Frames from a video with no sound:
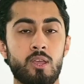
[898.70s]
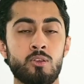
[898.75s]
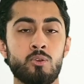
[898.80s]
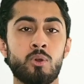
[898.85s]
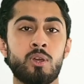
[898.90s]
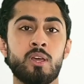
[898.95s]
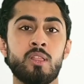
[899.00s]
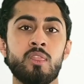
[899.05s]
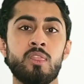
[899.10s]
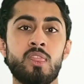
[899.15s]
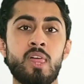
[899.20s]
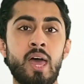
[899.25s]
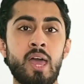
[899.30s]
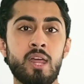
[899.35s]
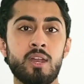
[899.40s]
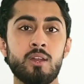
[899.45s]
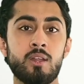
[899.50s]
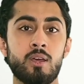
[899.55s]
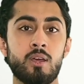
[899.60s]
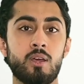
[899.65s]
You can
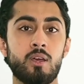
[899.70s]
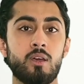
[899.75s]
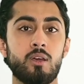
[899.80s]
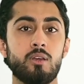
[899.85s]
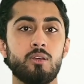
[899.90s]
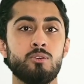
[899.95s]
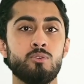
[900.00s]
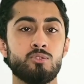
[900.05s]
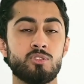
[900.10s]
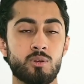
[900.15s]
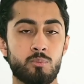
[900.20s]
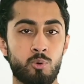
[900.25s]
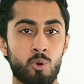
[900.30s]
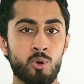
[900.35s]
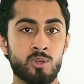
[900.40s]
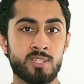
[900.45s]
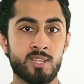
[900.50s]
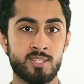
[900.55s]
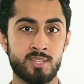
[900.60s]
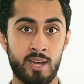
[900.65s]
then use the
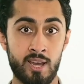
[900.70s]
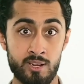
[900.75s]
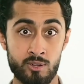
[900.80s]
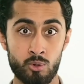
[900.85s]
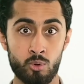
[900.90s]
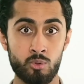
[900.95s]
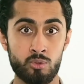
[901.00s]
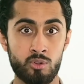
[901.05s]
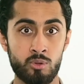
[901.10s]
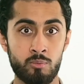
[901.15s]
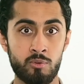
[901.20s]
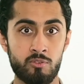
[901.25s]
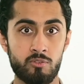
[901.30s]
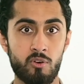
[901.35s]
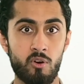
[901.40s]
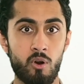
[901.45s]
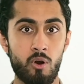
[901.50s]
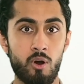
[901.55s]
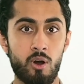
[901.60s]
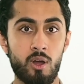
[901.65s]
process that I told you
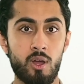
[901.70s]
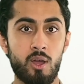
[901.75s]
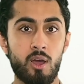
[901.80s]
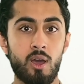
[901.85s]
before